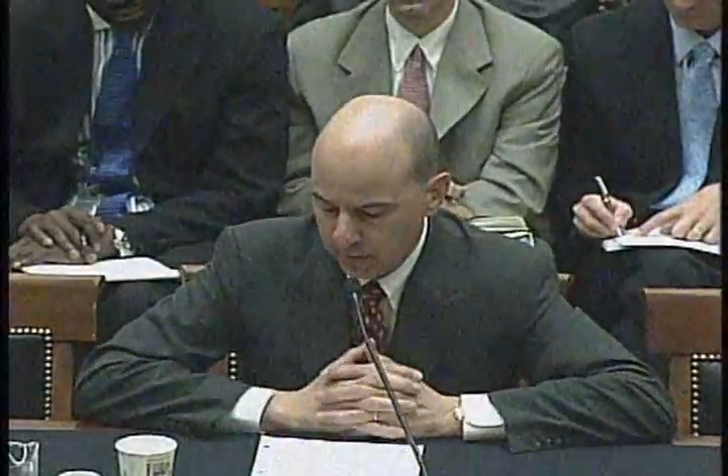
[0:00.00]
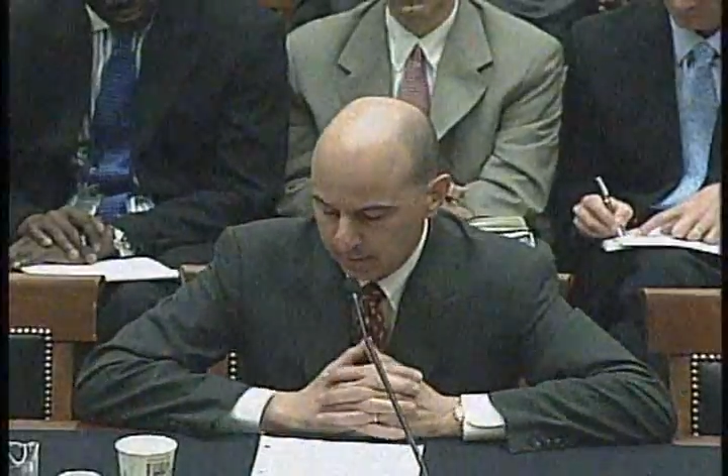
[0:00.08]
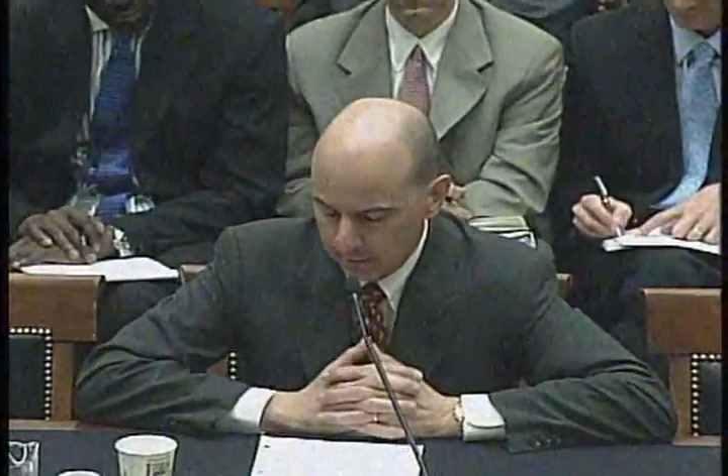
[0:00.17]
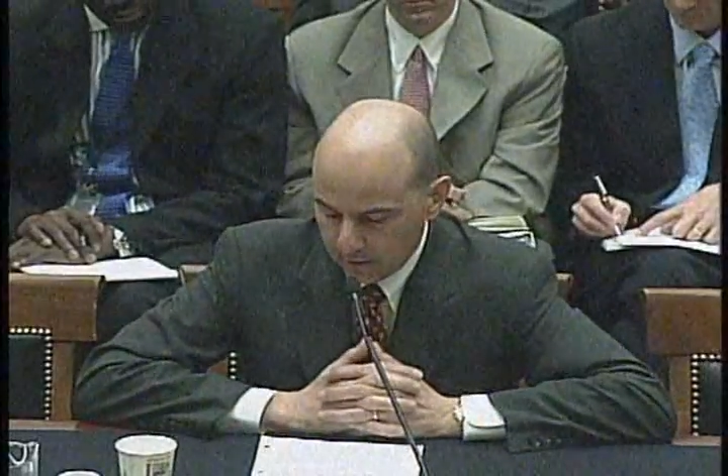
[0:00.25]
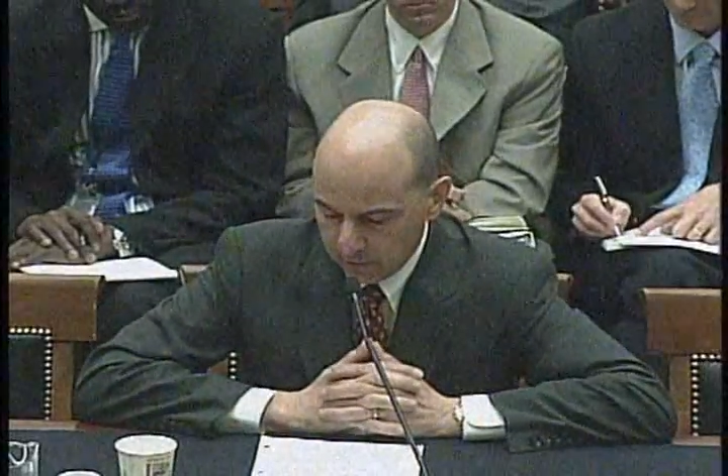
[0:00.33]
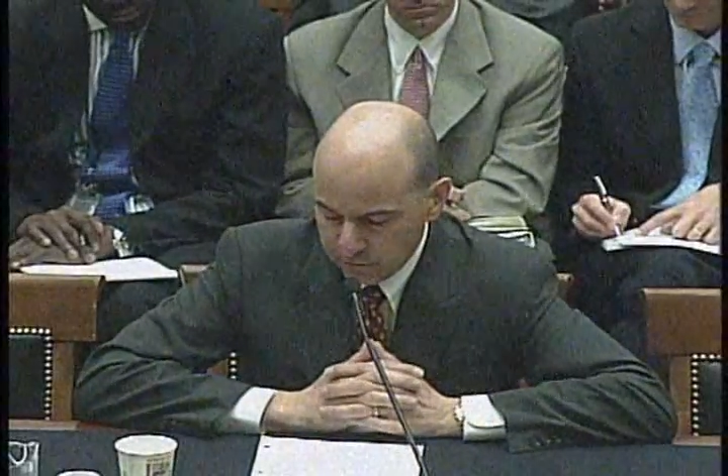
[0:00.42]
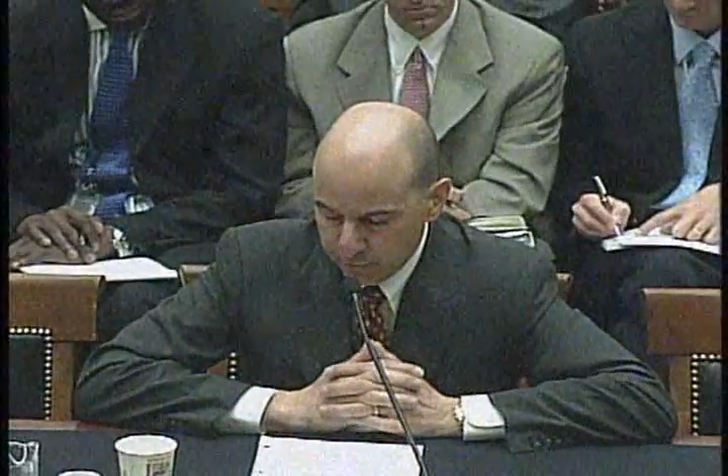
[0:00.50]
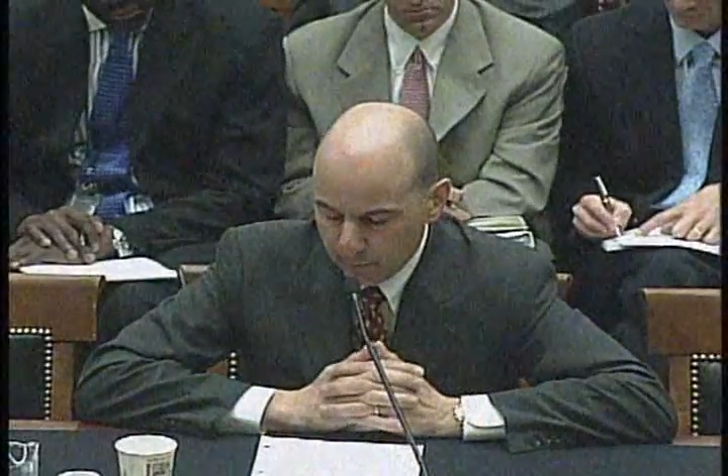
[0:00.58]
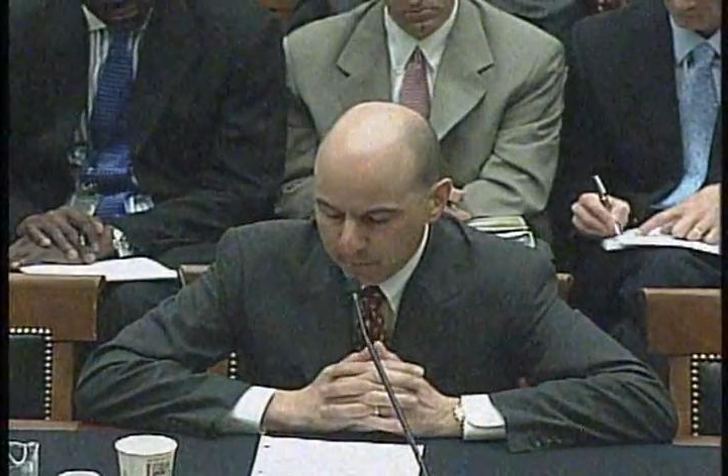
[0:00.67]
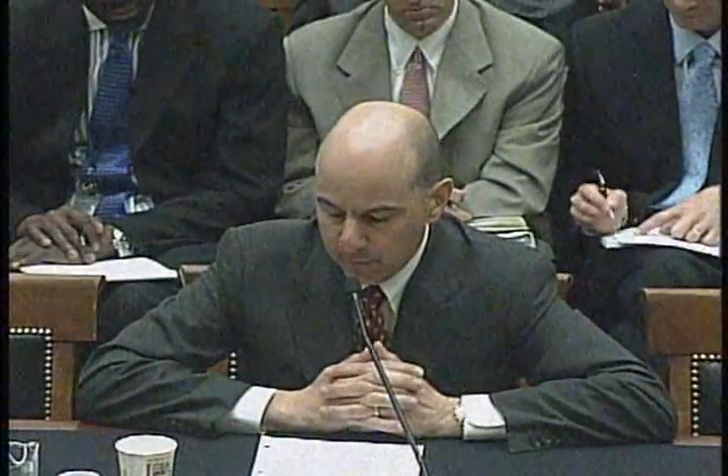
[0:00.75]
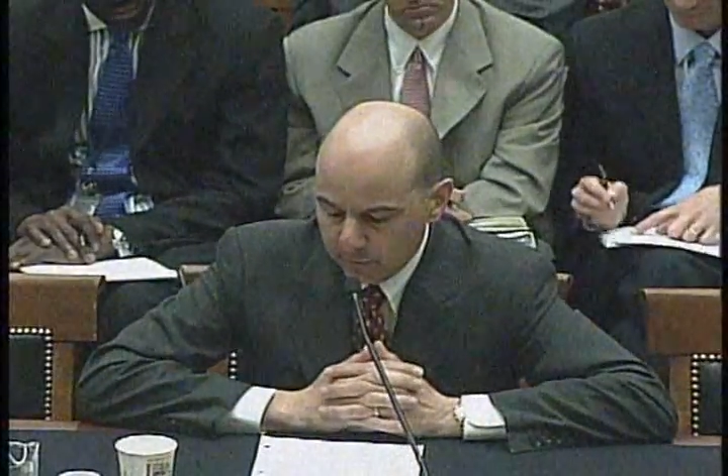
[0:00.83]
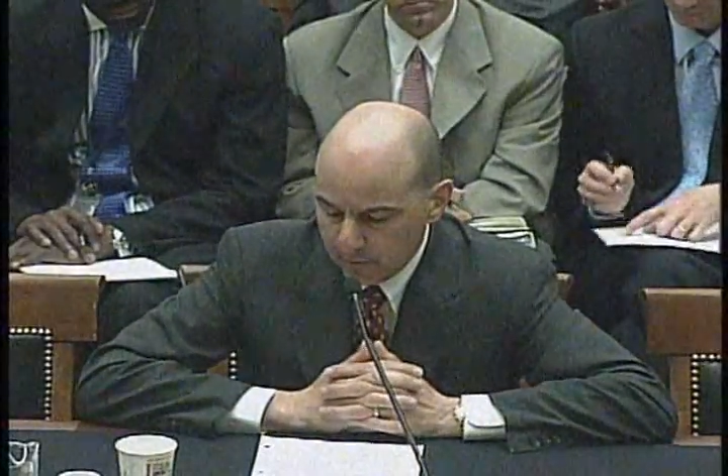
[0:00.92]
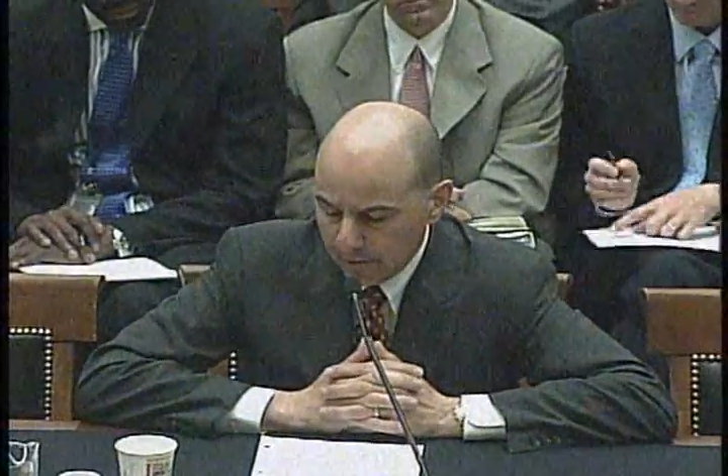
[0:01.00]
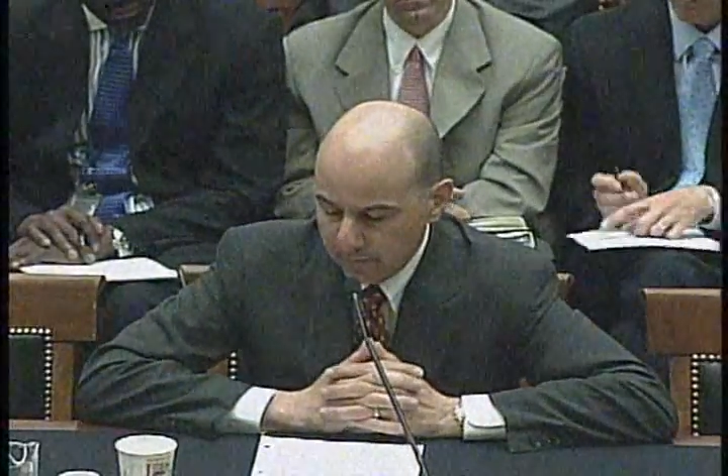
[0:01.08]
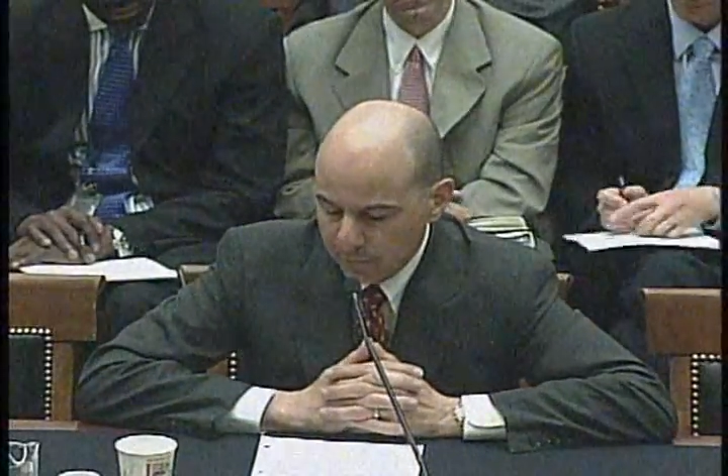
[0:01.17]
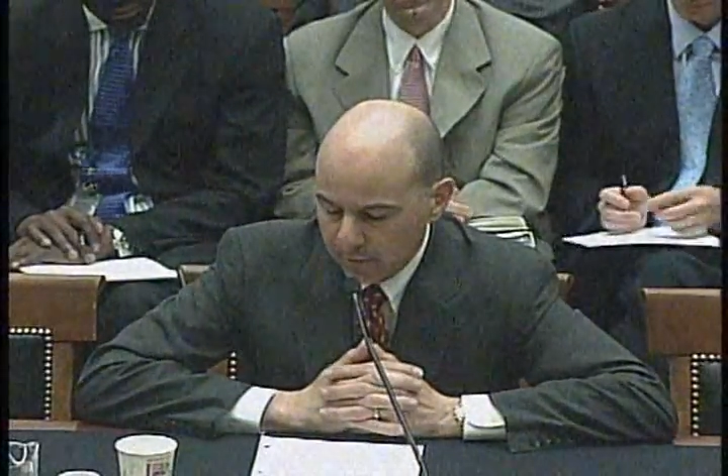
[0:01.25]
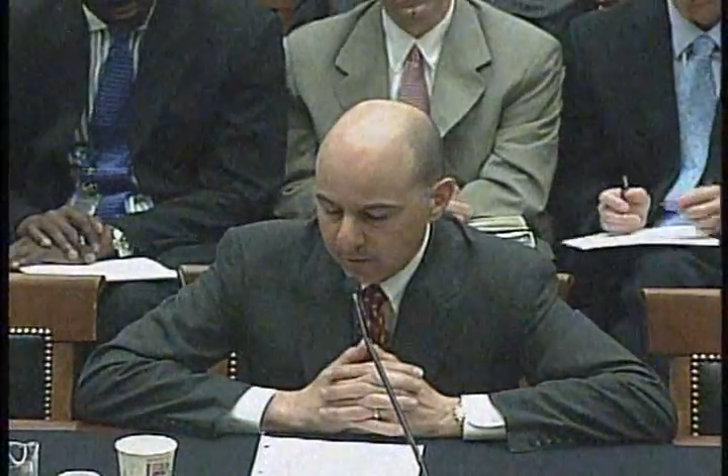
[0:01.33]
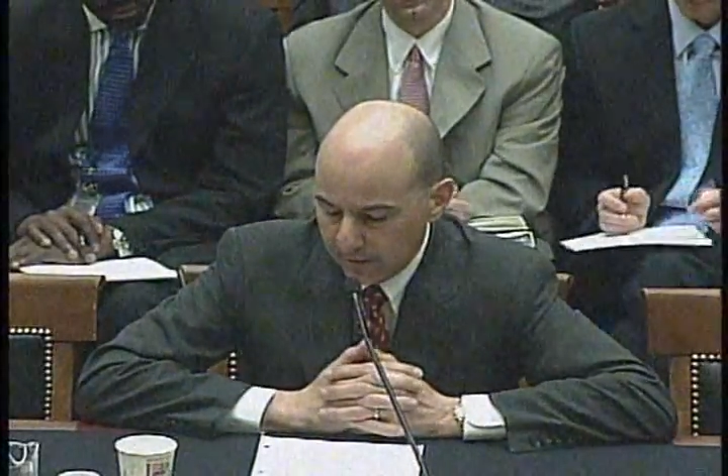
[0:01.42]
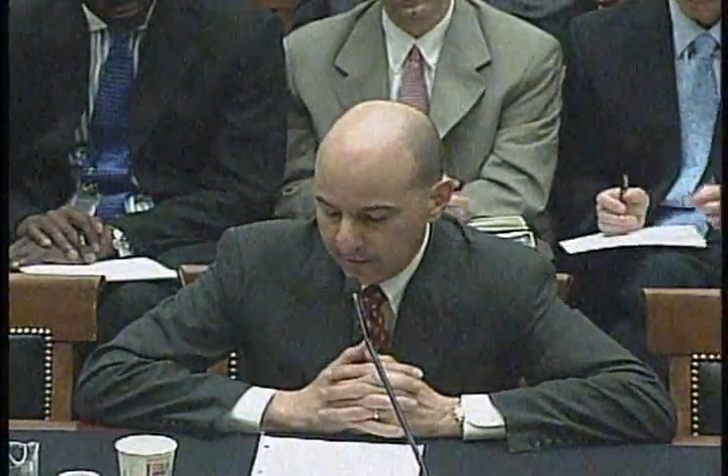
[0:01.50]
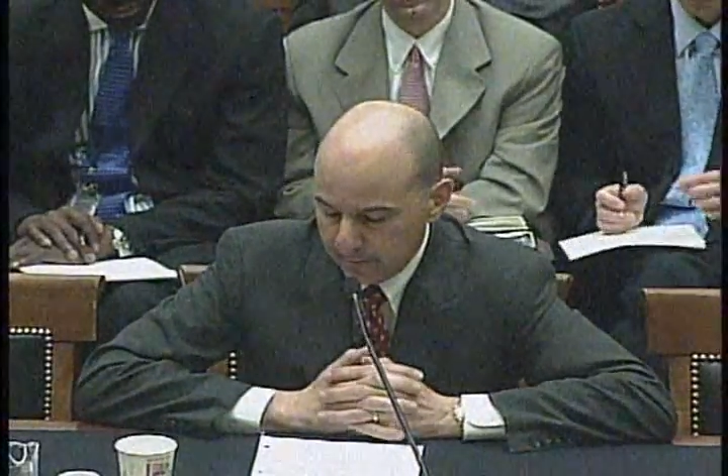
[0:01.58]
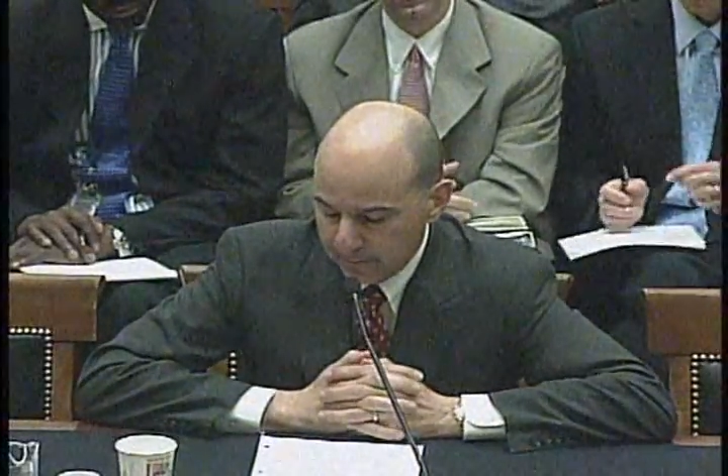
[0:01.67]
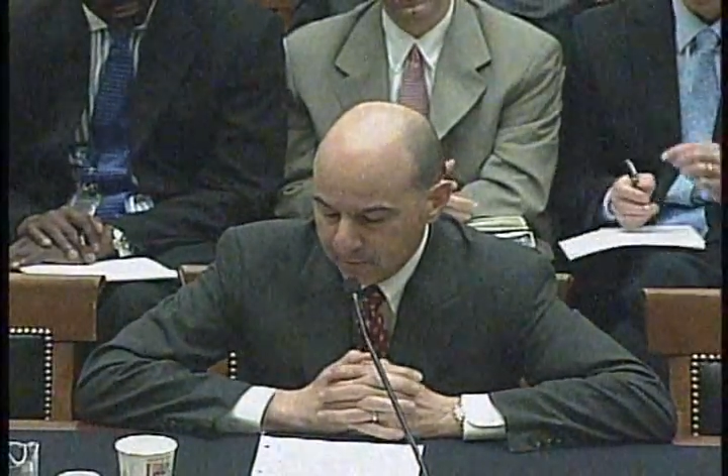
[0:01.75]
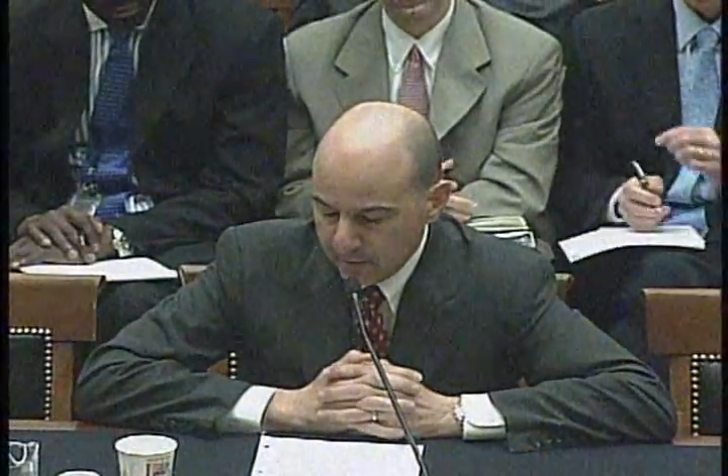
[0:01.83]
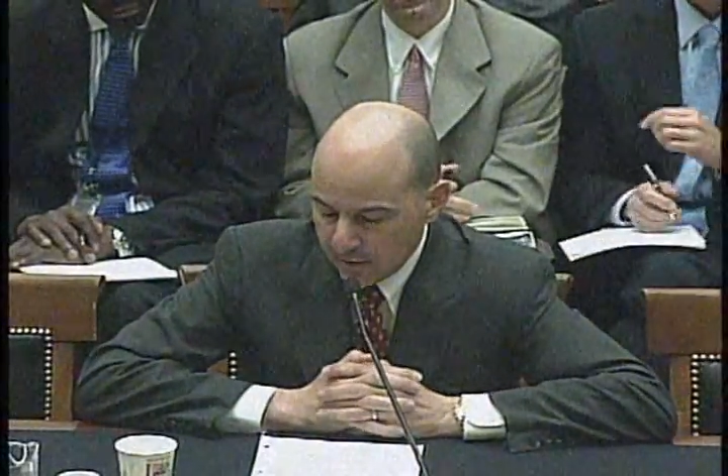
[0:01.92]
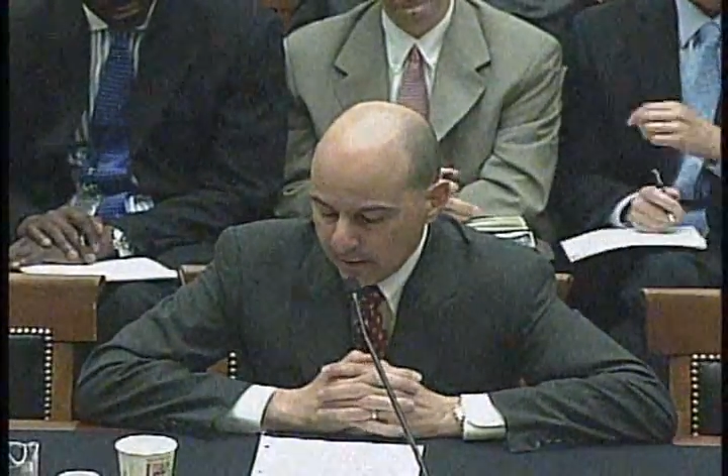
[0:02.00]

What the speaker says: Congresswoman Lofgren.